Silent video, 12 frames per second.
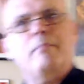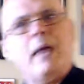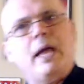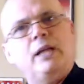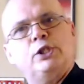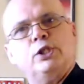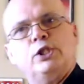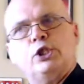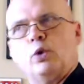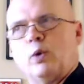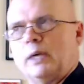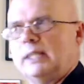major
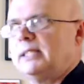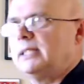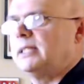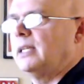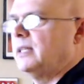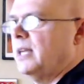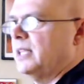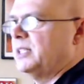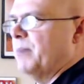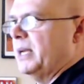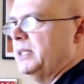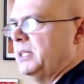choice
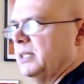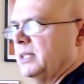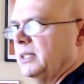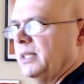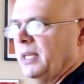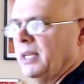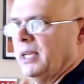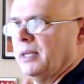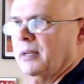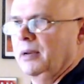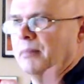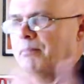that's mentioned
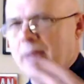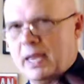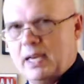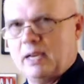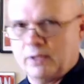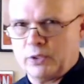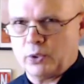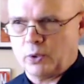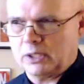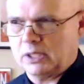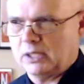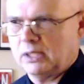in many of the
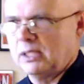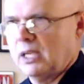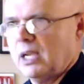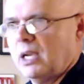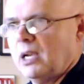sources